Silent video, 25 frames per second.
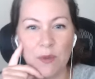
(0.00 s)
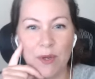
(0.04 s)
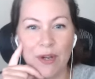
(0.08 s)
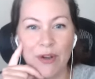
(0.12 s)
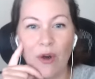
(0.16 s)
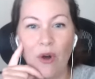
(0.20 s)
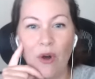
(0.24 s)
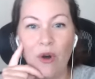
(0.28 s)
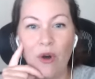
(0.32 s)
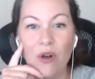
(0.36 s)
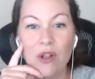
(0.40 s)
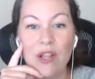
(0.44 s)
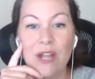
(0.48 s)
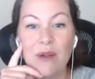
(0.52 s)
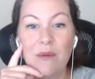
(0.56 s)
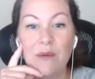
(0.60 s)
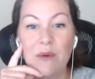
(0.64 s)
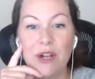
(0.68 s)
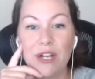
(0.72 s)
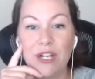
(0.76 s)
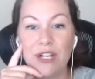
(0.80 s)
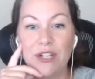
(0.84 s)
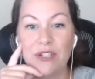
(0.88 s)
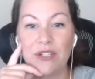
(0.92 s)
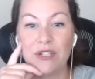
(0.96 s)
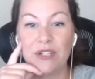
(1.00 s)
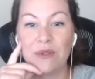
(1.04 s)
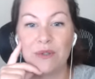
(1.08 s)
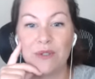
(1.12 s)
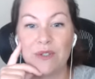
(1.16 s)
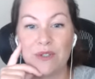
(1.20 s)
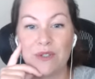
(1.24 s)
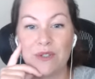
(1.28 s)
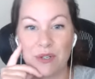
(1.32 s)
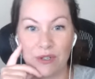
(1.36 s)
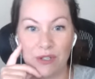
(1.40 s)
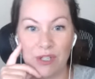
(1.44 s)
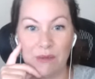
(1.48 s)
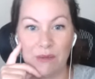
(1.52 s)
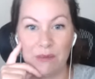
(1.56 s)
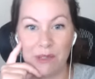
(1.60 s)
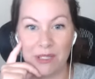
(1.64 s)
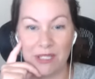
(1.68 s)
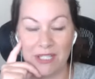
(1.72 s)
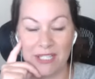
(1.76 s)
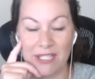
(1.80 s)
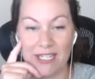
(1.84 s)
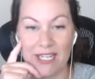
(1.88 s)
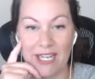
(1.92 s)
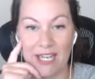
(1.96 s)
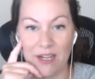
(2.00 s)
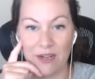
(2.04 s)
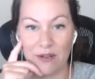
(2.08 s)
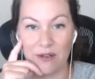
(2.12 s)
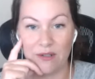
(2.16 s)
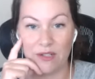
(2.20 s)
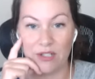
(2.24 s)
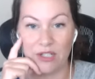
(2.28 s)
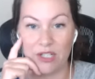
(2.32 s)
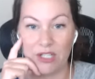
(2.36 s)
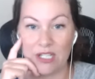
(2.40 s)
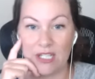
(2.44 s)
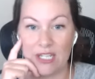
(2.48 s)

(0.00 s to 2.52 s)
When all I want to do is curl up on the couch